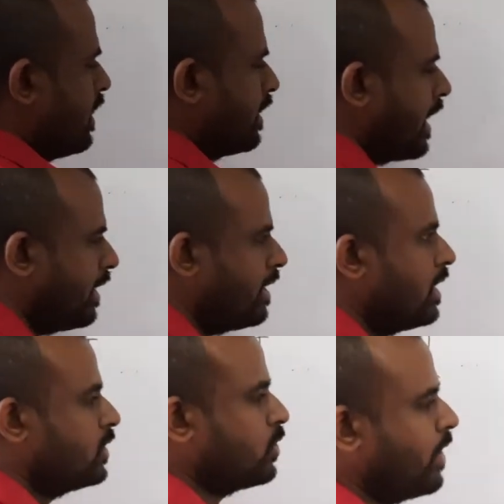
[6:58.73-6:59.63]

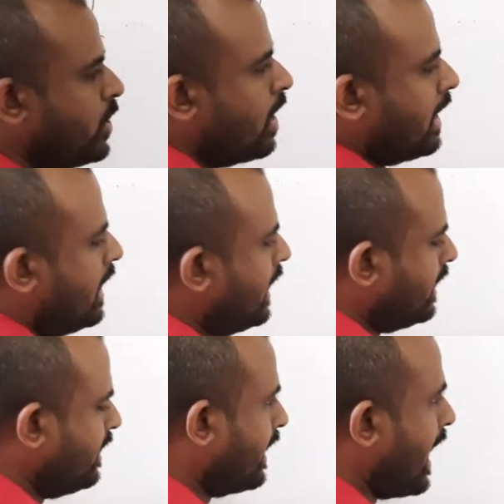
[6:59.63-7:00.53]
right? So when you are
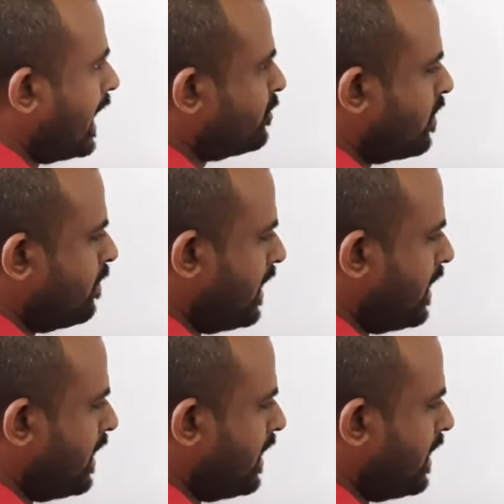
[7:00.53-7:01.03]
collecting the cash from the